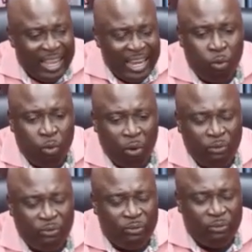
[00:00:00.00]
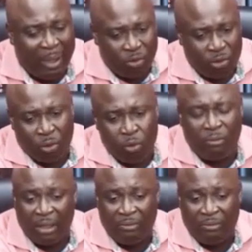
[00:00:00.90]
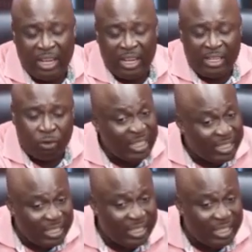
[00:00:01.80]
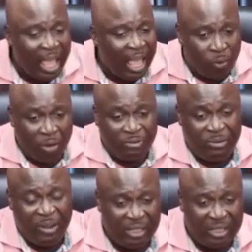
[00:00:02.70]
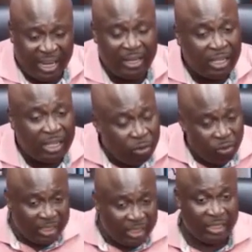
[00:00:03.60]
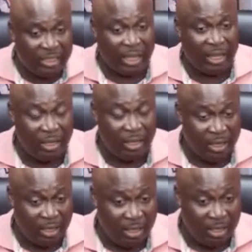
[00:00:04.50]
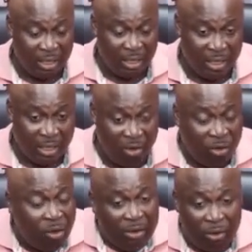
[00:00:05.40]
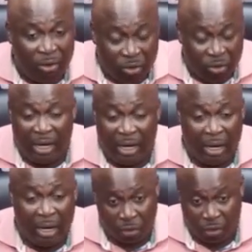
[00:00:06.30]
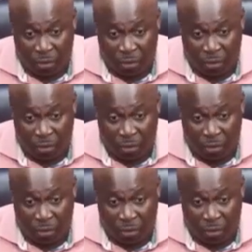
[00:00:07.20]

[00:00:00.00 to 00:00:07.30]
Ne quote for tomatoes and cocoa 5 next to 20 cities. A quote for annual 10 next to 20 cities. You believe? Okay, let me shock